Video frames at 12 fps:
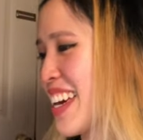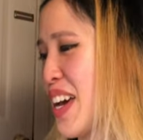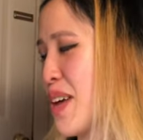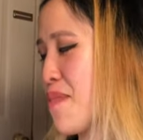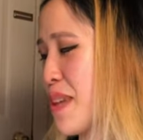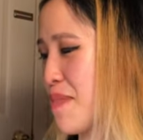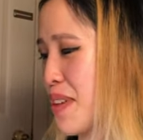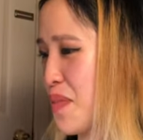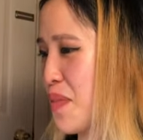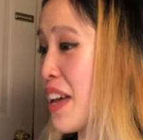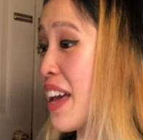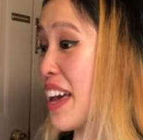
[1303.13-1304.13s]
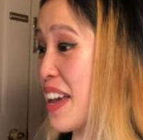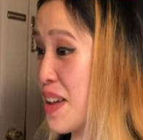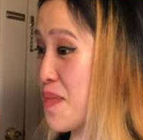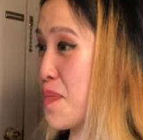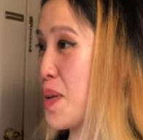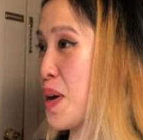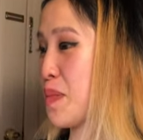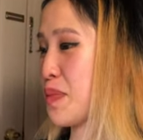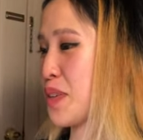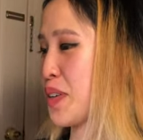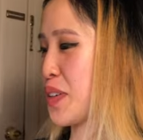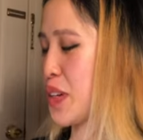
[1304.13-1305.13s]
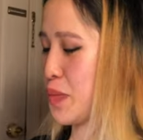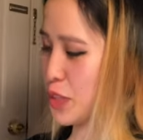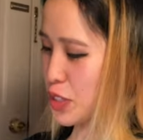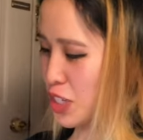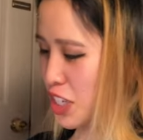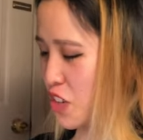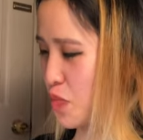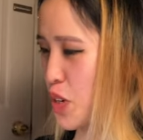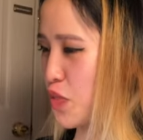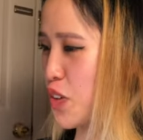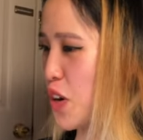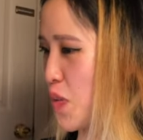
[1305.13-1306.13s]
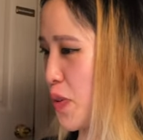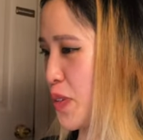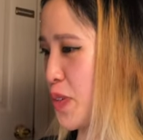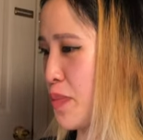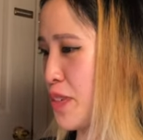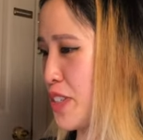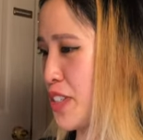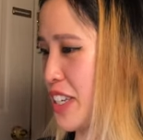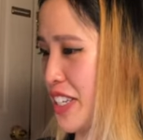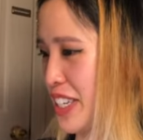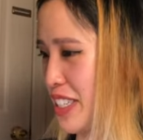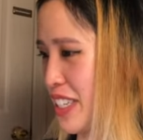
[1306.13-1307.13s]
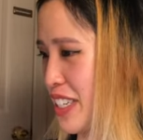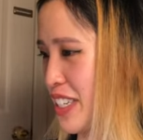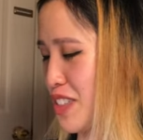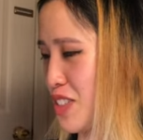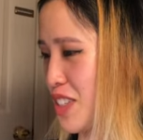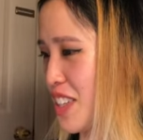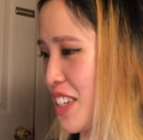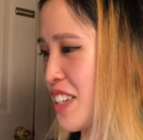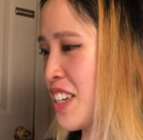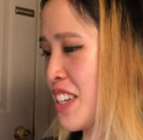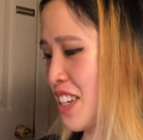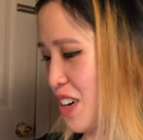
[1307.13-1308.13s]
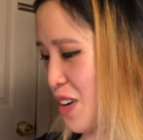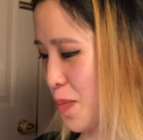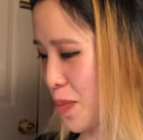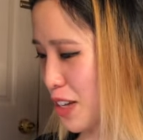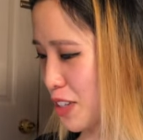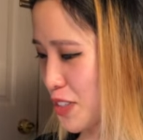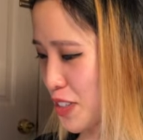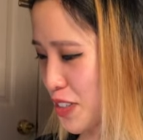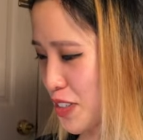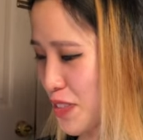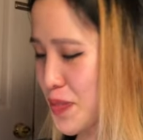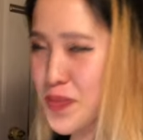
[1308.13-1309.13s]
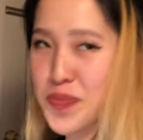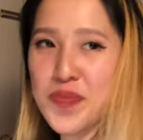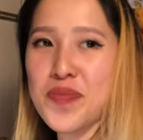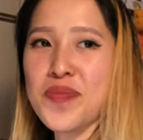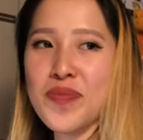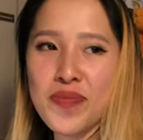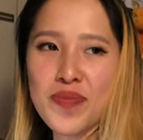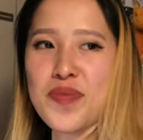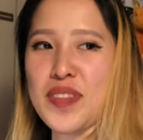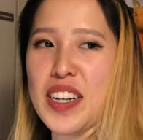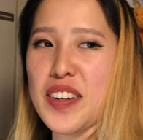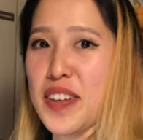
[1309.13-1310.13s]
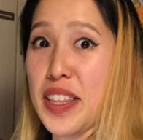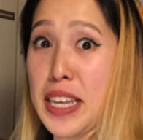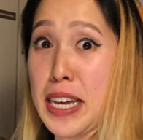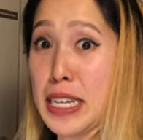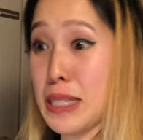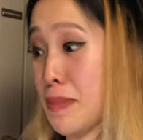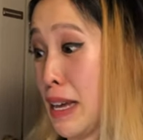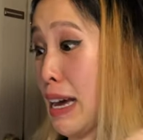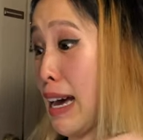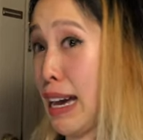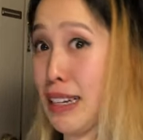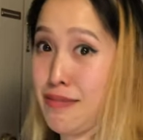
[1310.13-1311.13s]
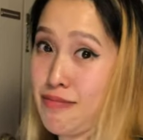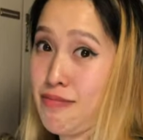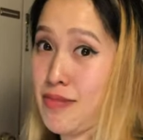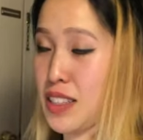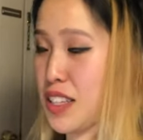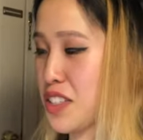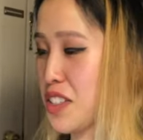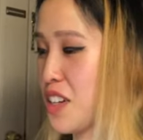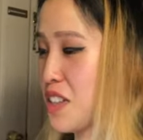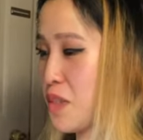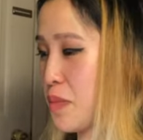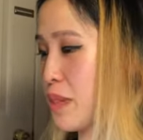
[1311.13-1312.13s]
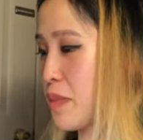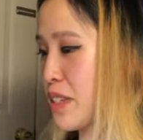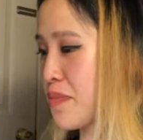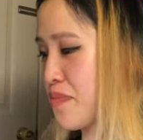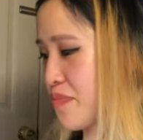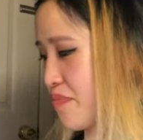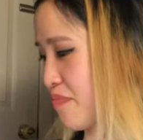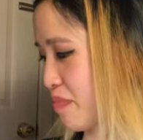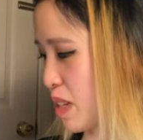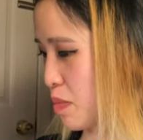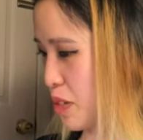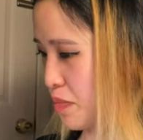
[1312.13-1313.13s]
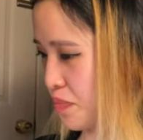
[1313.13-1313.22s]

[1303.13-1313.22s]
MP bomb, a pump, some card. But there's a lot of beautiful artwork to appreciate. I can't I can't just say that. Armaldo. All right, last pack. At least a hollow, maybe, maybe.